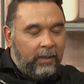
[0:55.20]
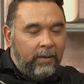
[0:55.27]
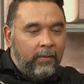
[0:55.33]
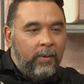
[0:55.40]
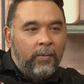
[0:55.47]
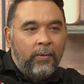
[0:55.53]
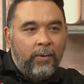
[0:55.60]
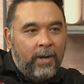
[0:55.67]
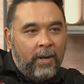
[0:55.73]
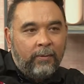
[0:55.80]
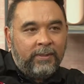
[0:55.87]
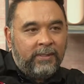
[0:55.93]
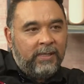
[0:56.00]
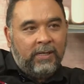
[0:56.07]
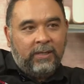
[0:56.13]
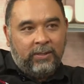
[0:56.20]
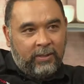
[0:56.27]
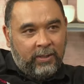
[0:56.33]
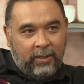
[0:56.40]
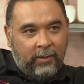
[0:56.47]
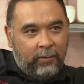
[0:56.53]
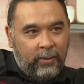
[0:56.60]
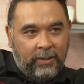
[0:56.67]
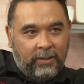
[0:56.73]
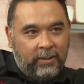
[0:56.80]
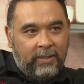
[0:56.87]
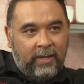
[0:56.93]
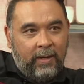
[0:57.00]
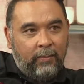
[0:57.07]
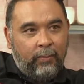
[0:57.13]
Remember when I was here during the
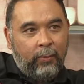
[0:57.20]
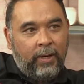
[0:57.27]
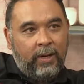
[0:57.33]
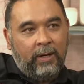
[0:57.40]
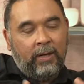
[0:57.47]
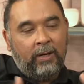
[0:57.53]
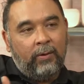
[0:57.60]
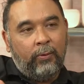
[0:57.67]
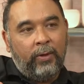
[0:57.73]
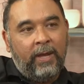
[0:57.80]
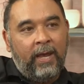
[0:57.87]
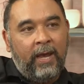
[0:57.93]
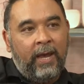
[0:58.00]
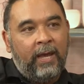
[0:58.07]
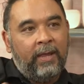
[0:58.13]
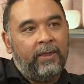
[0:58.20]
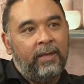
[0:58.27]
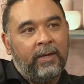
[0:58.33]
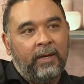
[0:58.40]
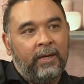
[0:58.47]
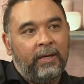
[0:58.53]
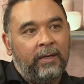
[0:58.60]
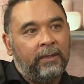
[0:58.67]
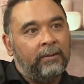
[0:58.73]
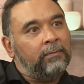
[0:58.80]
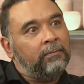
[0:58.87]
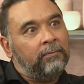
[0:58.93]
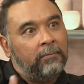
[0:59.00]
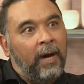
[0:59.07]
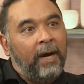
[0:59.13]
winter time when we had the
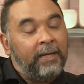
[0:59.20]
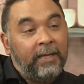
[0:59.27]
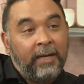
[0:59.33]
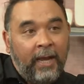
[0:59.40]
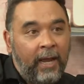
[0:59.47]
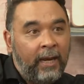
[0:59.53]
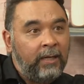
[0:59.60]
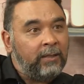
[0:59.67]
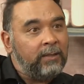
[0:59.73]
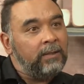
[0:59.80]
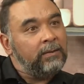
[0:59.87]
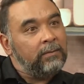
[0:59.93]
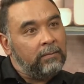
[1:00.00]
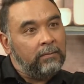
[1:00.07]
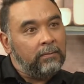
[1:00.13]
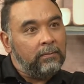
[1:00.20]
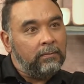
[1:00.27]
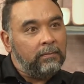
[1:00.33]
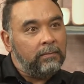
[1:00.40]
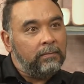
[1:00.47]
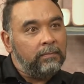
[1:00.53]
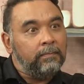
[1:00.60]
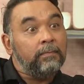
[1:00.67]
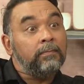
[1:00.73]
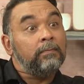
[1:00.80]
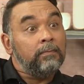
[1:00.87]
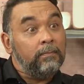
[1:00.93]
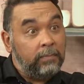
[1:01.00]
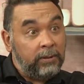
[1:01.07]
eight rand? Yes.